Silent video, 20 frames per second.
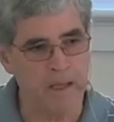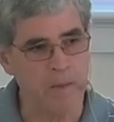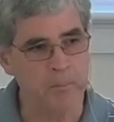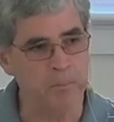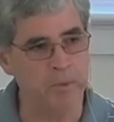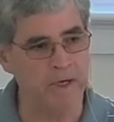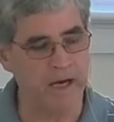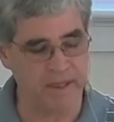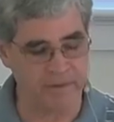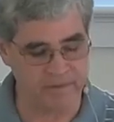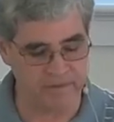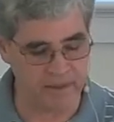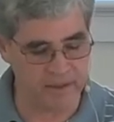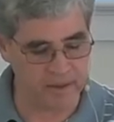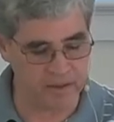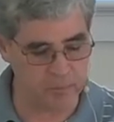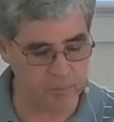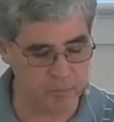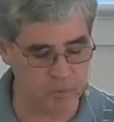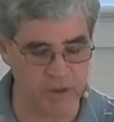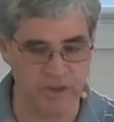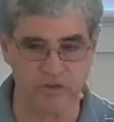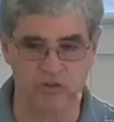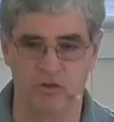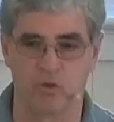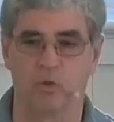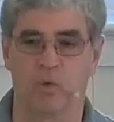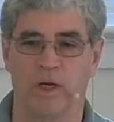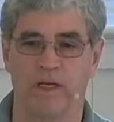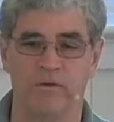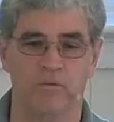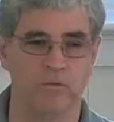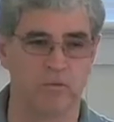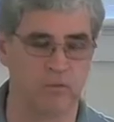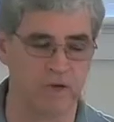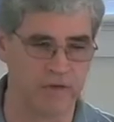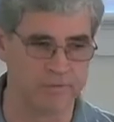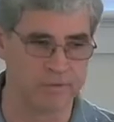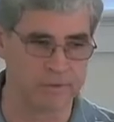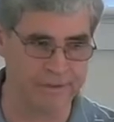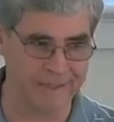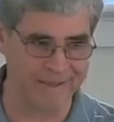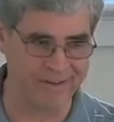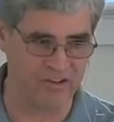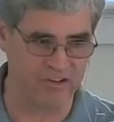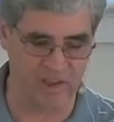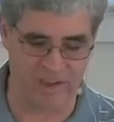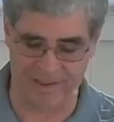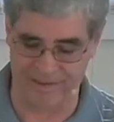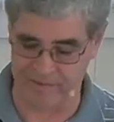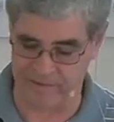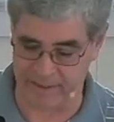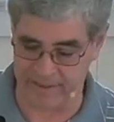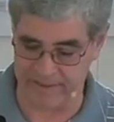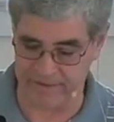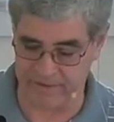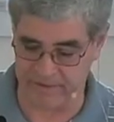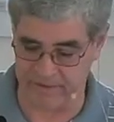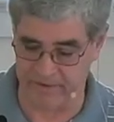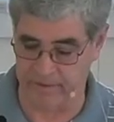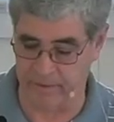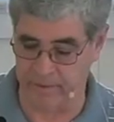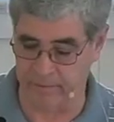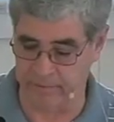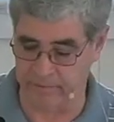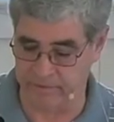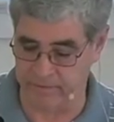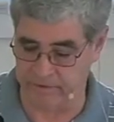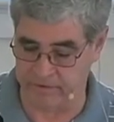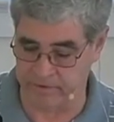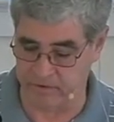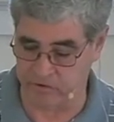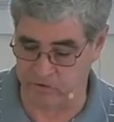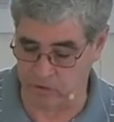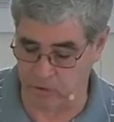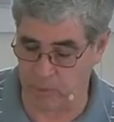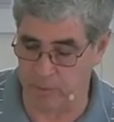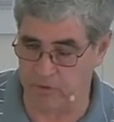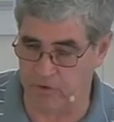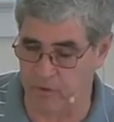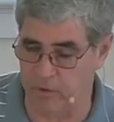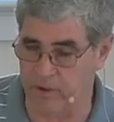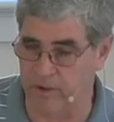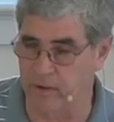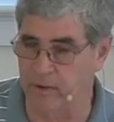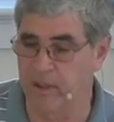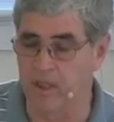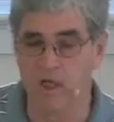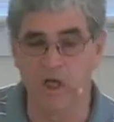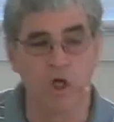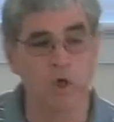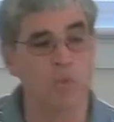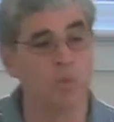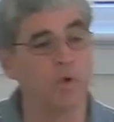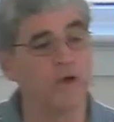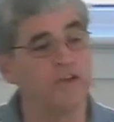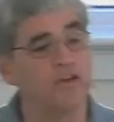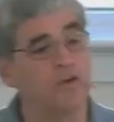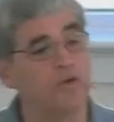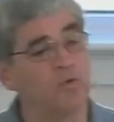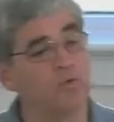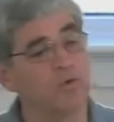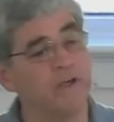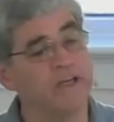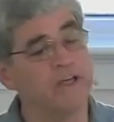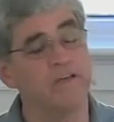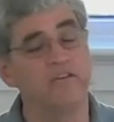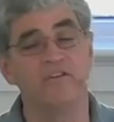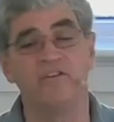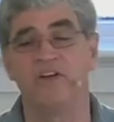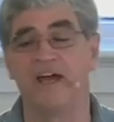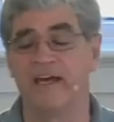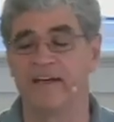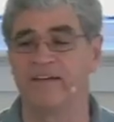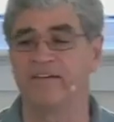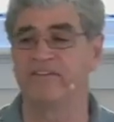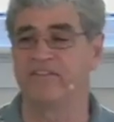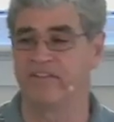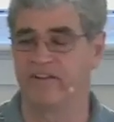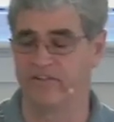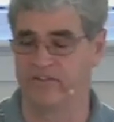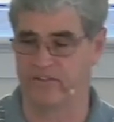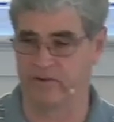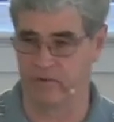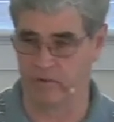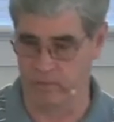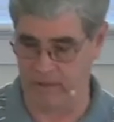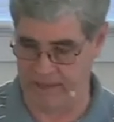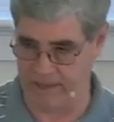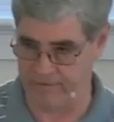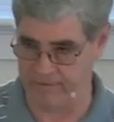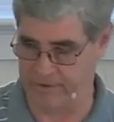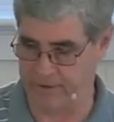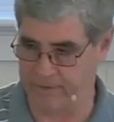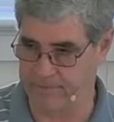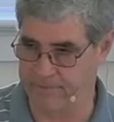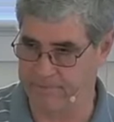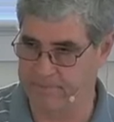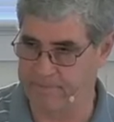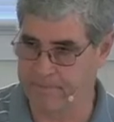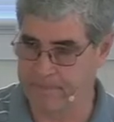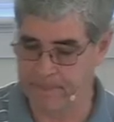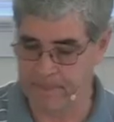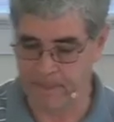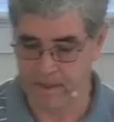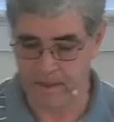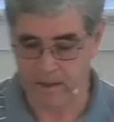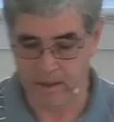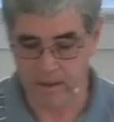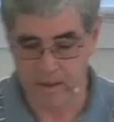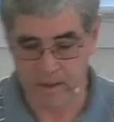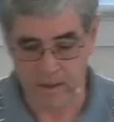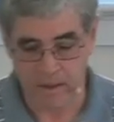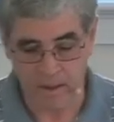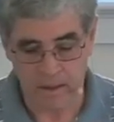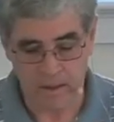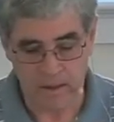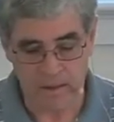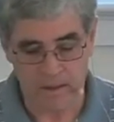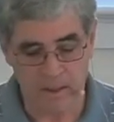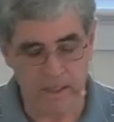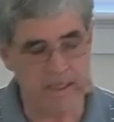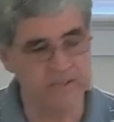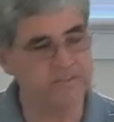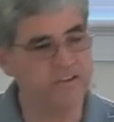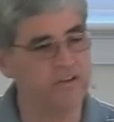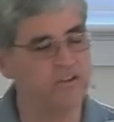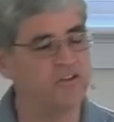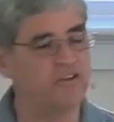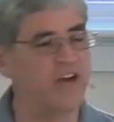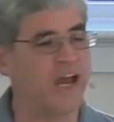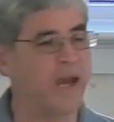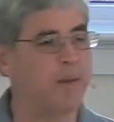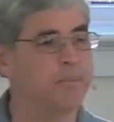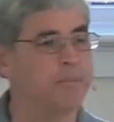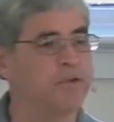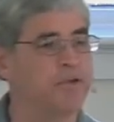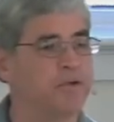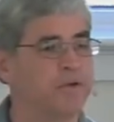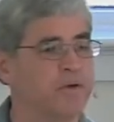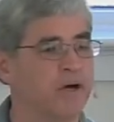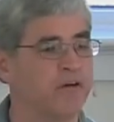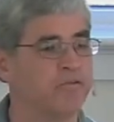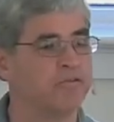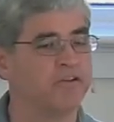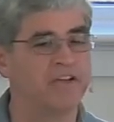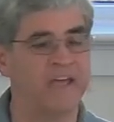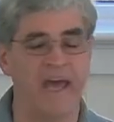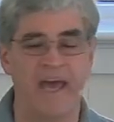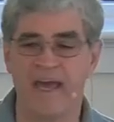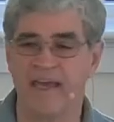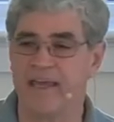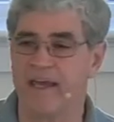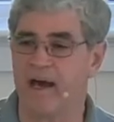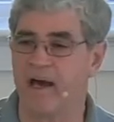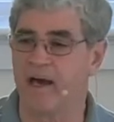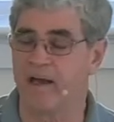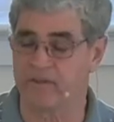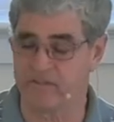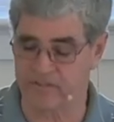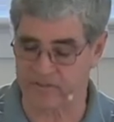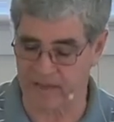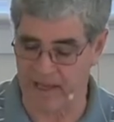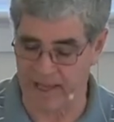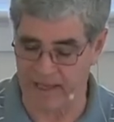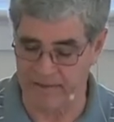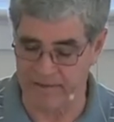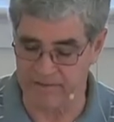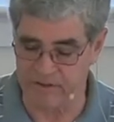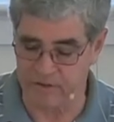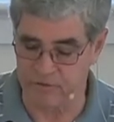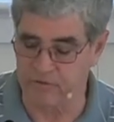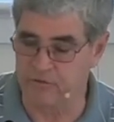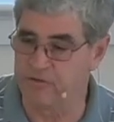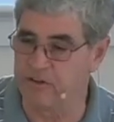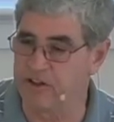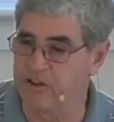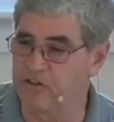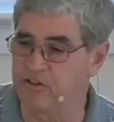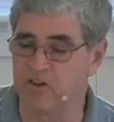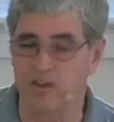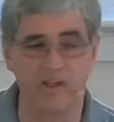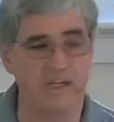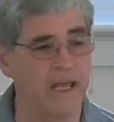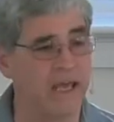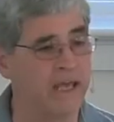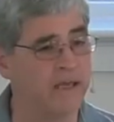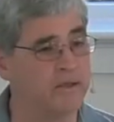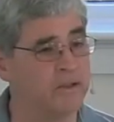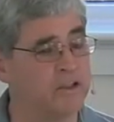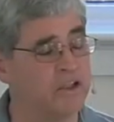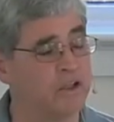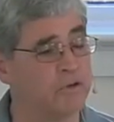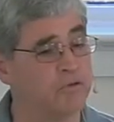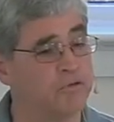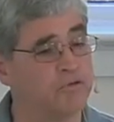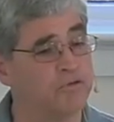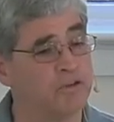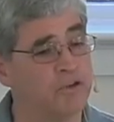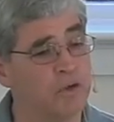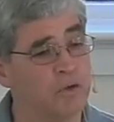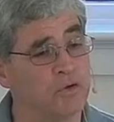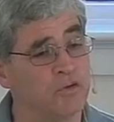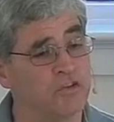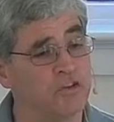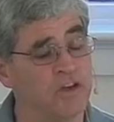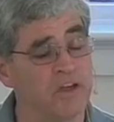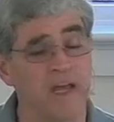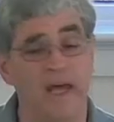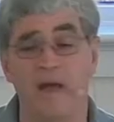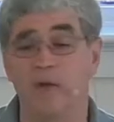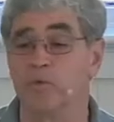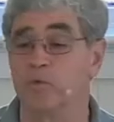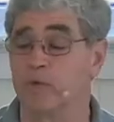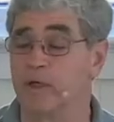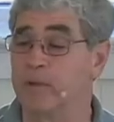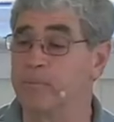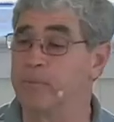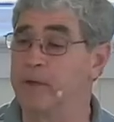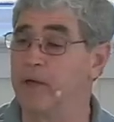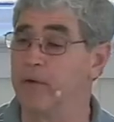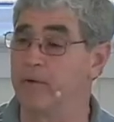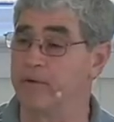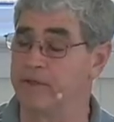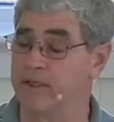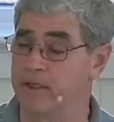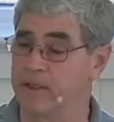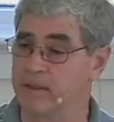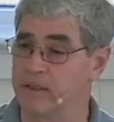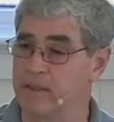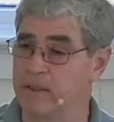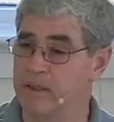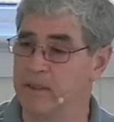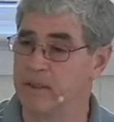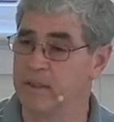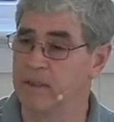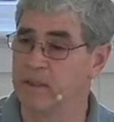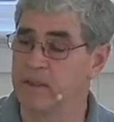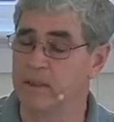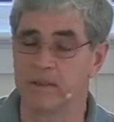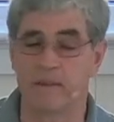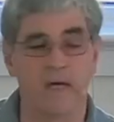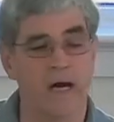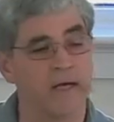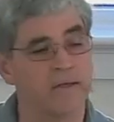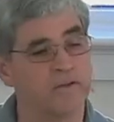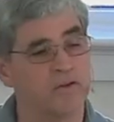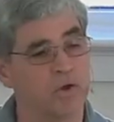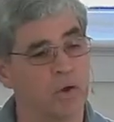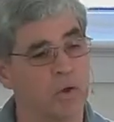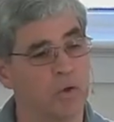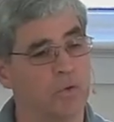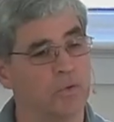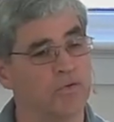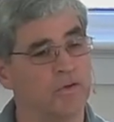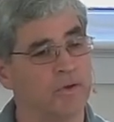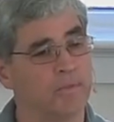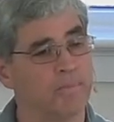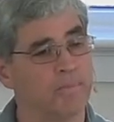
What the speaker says: but I think it brings great revelation and light to the scripture here. When you read Genesis 11, it's a chapter of chaos and division and confusion and rebellion. God told